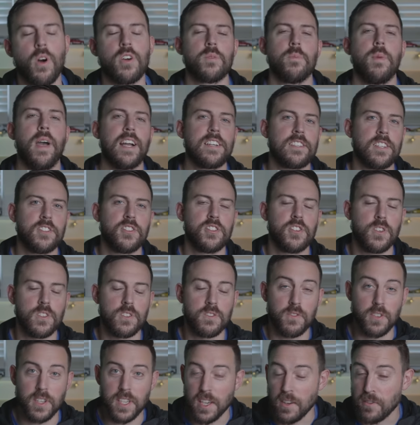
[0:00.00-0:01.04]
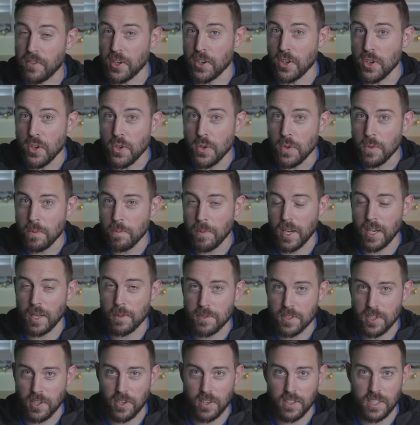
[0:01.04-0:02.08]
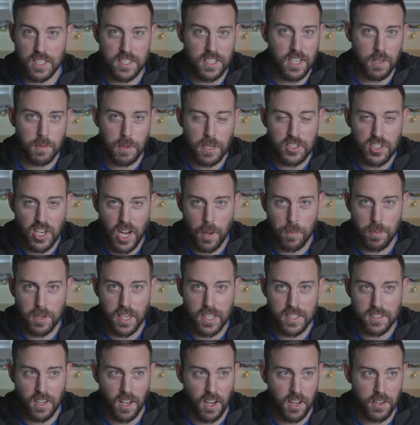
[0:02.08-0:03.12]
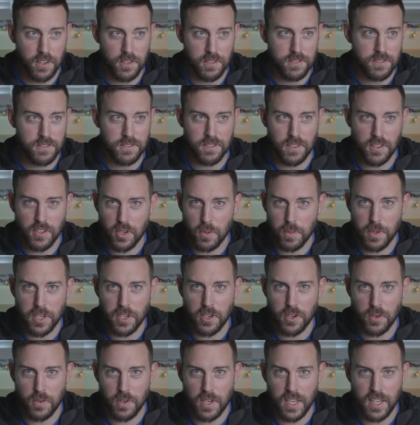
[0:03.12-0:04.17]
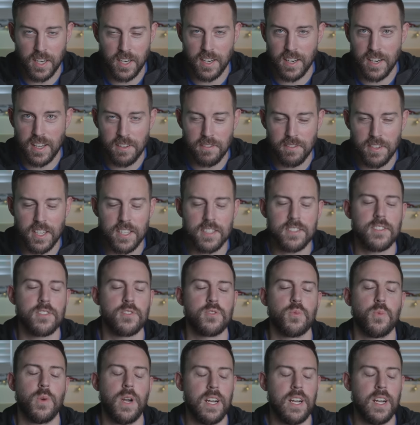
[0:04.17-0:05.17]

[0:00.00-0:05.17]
Welcome back, Lexurious Fleet. If you're new, my name's Kirk. I talk about Japanese autos, a little bit of Korean and EVs as